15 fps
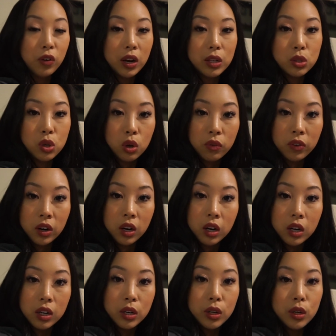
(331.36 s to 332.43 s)
friends over.
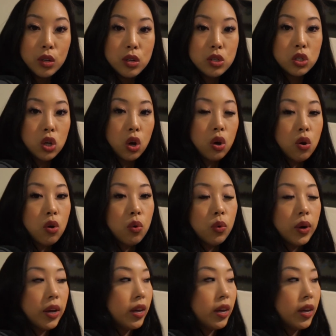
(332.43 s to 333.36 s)
So